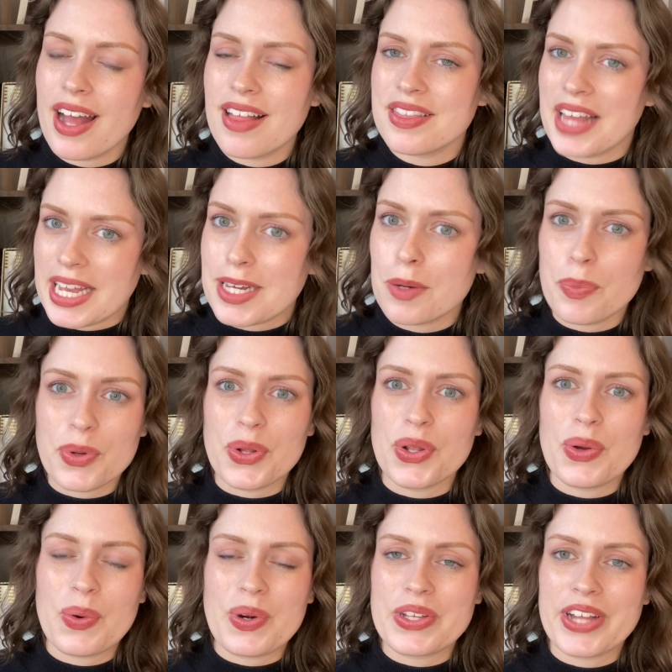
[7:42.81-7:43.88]
likable
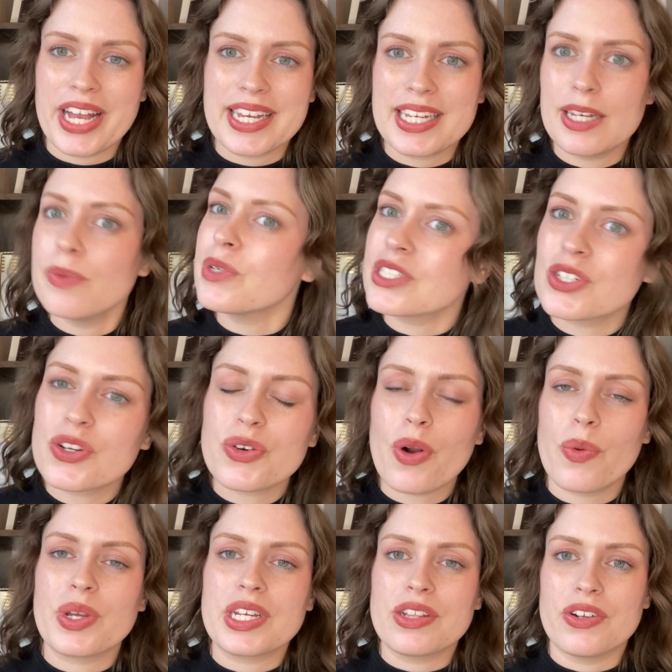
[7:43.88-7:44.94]
or like he was
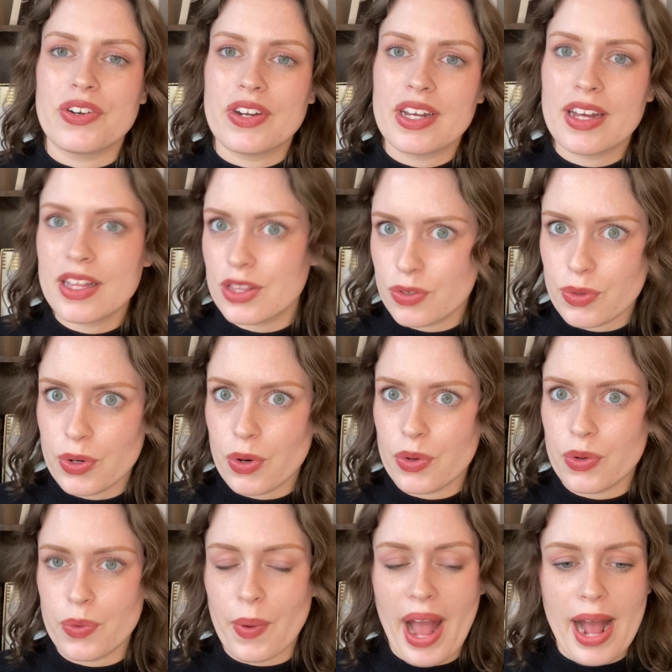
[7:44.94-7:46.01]
growing and learning it
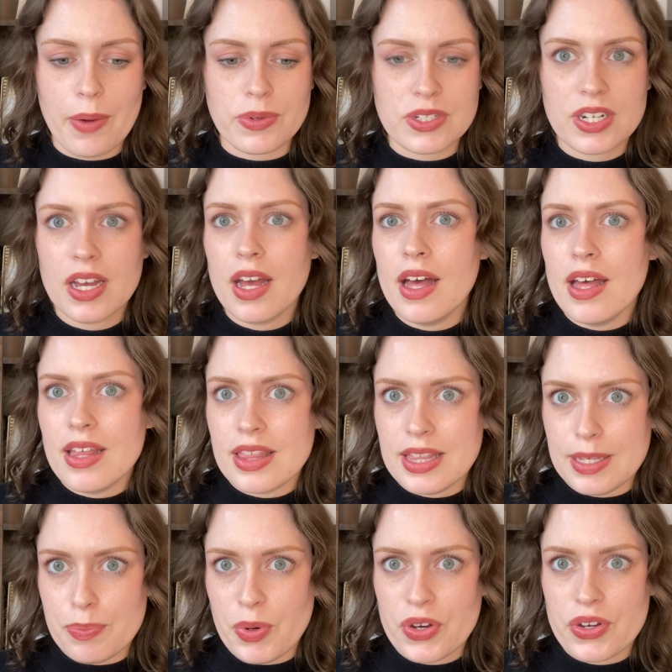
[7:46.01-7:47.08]
throughout the
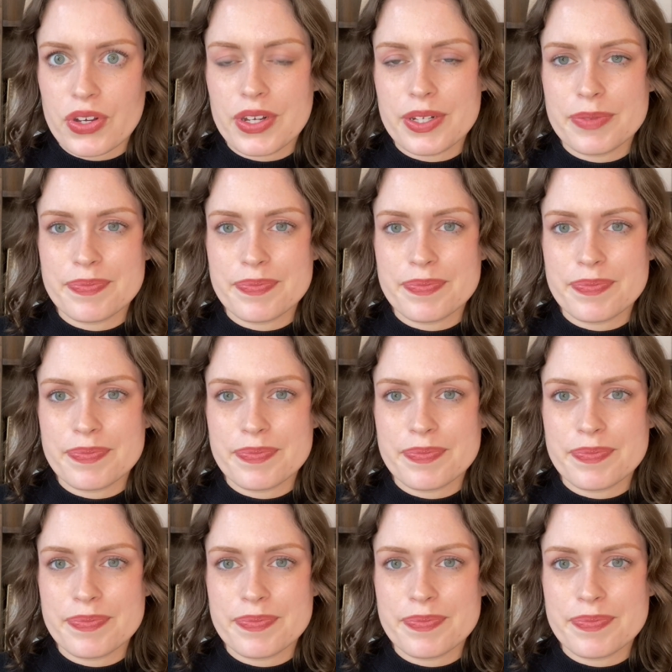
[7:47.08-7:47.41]
book.